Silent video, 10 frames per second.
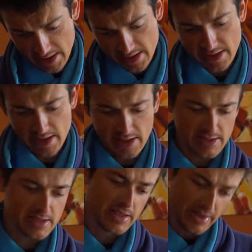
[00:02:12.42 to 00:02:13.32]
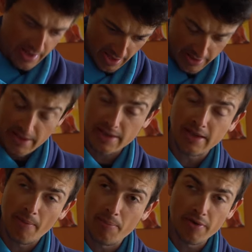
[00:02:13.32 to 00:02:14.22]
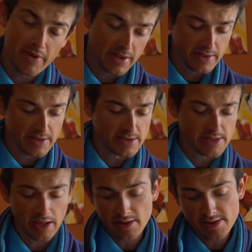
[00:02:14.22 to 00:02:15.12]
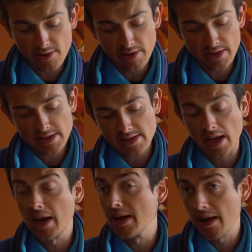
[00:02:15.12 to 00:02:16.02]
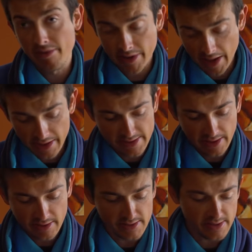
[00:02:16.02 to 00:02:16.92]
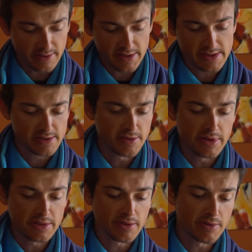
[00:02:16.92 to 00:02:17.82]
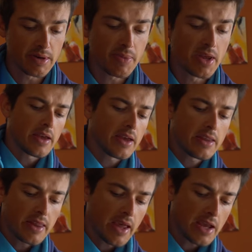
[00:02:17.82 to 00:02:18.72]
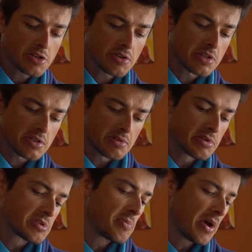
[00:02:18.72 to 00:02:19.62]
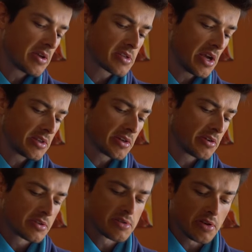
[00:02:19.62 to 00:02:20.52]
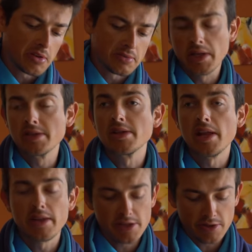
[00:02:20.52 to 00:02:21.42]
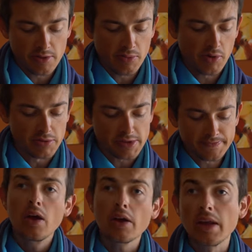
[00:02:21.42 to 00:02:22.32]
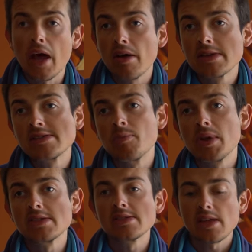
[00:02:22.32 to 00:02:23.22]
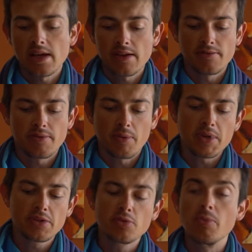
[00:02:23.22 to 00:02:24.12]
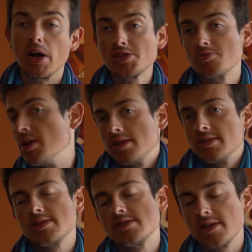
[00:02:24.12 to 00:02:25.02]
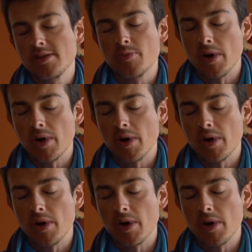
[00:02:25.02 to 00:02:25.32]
this is that it can prevent saddle soreness. I haven't had saddle soreness during the trip. And actually it smells kind of good, so it's an additional bonus. Okay, now at some places I have a bit too much, but this is not a